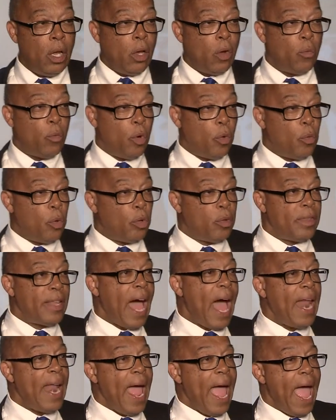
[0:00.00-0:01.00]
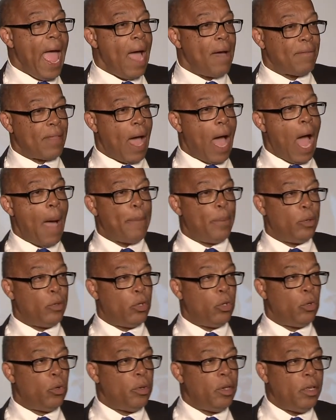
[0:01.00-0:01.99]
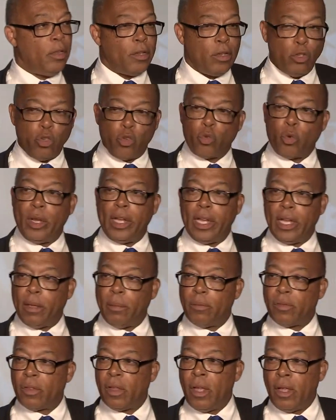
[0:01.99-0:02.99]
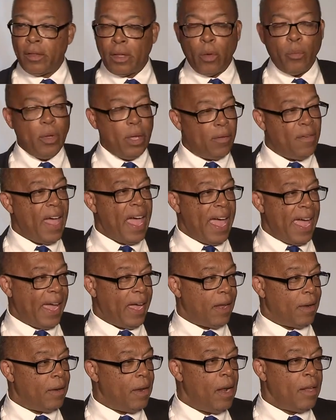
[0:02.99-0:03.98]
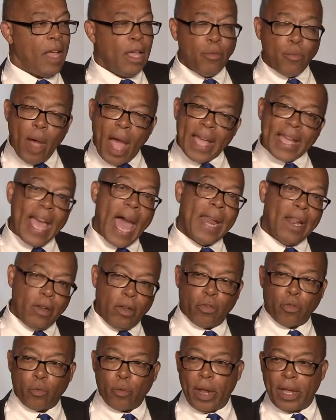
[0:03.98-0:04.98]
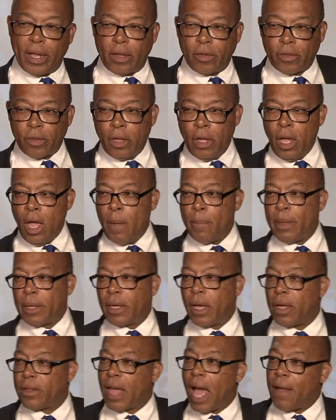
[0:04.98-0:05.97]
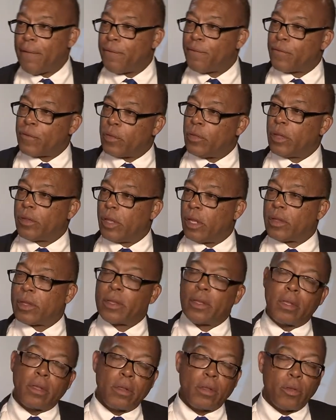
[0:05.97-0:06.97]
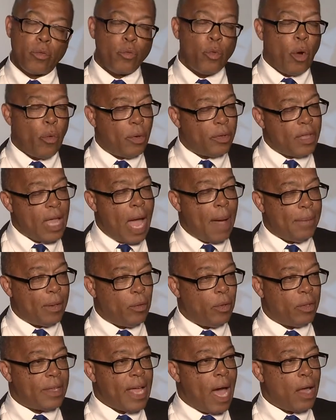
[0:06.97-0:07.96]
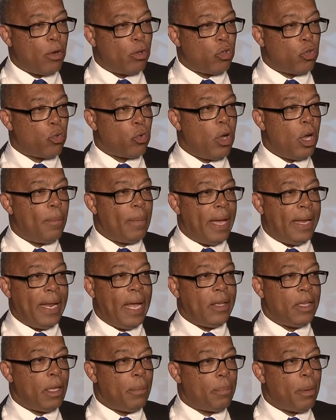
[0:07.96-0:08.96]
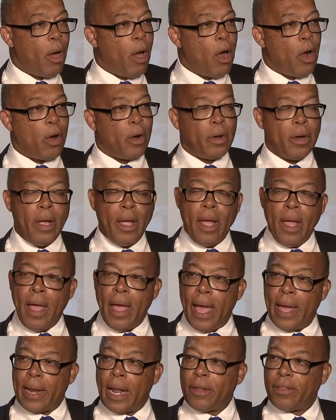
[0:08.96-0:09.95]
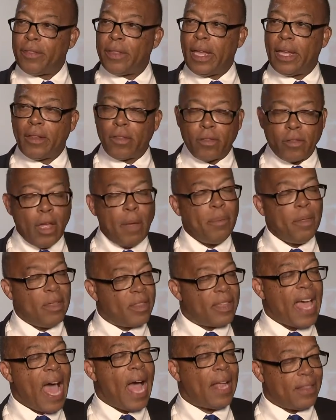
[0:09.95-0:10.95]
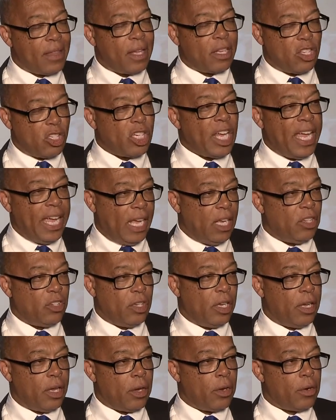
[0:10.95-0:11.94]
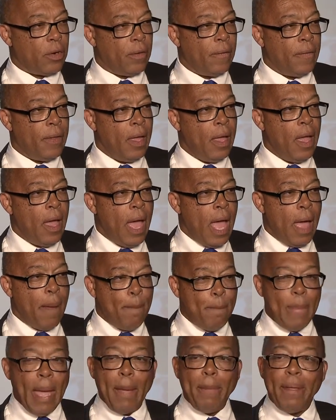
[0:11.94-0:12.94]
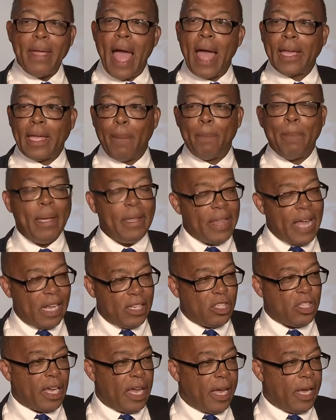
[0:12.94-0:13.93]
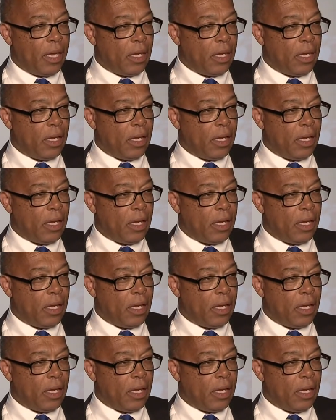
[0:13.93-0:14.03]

will, will not have the opportunities and dreams that we have had. That's why I got in this race because I looked at what was happening with Donald Trump and Andy Barr and I said, something's got to change here. And maybe I can be that change.